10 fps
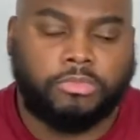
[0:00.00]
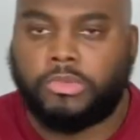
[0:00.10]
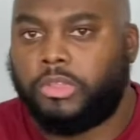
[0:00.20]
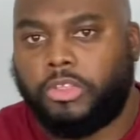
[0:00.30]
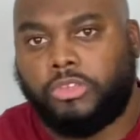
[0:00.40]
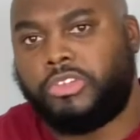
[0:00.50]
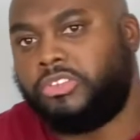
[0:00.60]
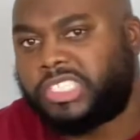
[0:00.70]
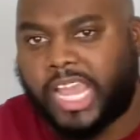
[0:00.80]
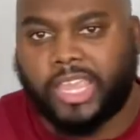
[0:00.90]
You
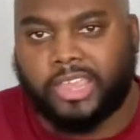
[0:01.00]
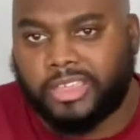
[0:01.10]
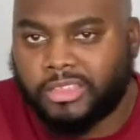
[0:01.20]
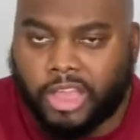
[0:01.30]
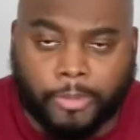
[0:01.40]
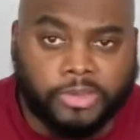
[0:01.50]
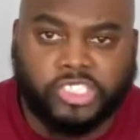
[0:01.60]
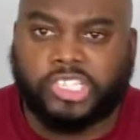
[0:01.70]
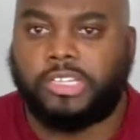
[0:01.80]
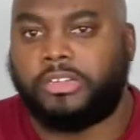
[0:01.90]
take it. I'ma
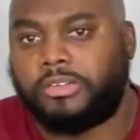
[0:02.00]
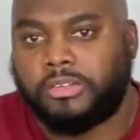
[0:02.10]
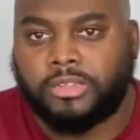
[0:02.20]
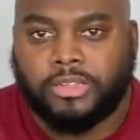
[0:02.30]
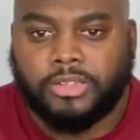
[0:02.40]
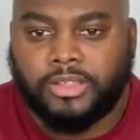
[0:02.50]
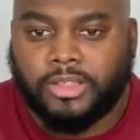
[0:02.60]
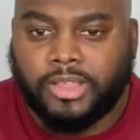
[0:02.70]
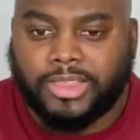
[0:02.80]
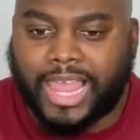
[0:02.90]
chill.
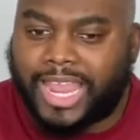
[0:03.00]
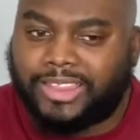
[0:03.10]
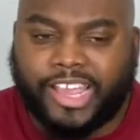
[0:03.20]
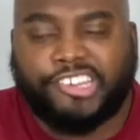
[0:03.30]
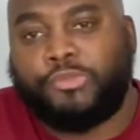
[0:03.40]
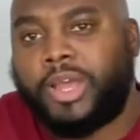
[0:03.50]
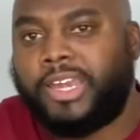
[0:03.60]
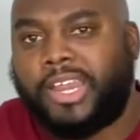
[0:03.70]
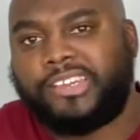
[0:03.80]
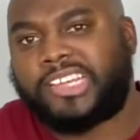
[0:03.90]
Like, that's what
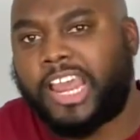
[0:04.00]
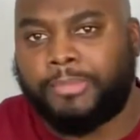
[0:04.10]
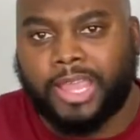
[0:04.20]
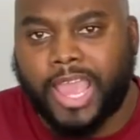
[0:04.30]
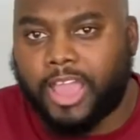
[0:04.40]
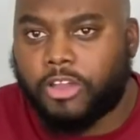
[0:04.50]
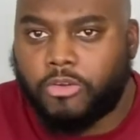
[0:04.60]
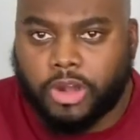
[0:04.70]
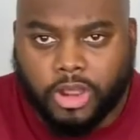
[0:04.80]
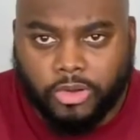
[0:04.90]
Nick Saban got
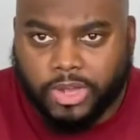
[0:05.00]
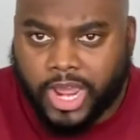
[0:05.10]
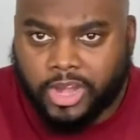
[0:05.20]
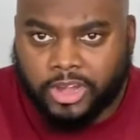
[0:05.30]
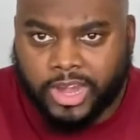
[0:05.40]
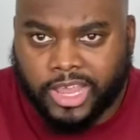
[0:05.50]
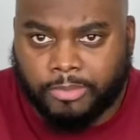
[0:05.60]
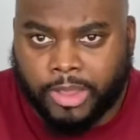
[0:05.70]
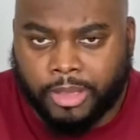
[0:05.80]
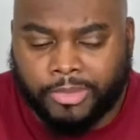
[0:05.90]
going on down there in
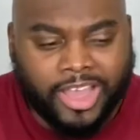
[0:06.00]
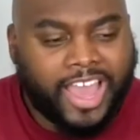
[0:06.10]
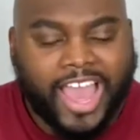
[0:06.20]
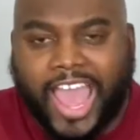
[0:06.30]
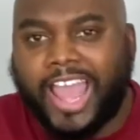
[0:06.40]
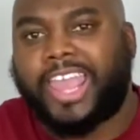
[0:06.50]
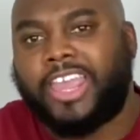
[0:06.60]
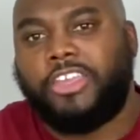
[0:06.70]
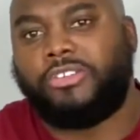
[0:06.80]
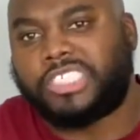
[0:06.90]
Alabama. How
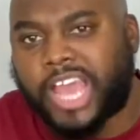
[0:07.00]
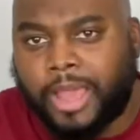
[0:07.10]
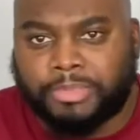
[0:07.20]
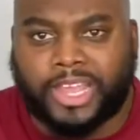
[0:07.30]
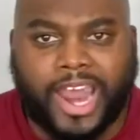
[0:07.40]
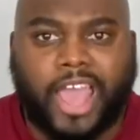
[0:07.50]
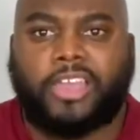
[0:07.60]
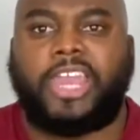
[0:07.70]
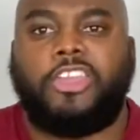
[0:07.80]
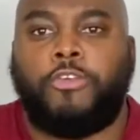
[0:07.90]
can you top that? How
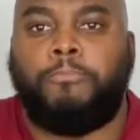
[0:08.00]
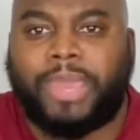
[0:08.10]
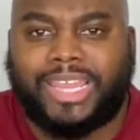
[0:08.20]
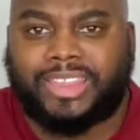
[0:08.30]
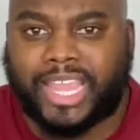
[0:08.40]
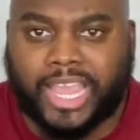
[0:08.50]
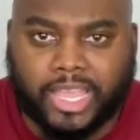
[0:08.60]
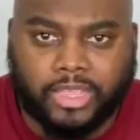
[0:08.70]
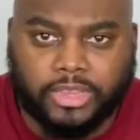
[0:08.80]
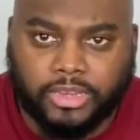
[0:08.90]
can you beat that?
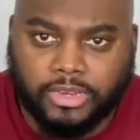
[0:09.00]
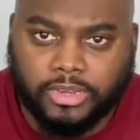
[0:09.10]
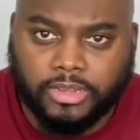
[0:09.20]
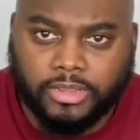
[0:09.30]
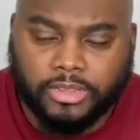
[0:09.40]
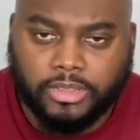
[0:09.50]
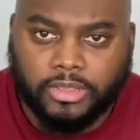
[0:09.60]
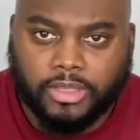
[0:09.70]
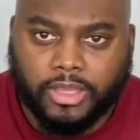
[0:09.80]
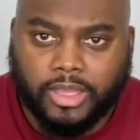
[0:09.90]

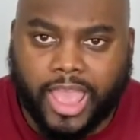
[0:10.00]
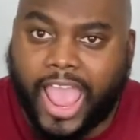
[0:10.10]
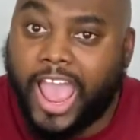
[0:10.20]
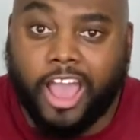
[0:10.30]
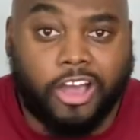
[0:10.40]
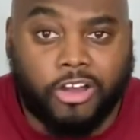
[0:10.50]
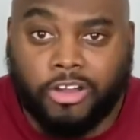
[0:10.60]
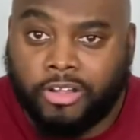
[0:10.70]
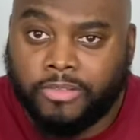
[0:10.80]
How?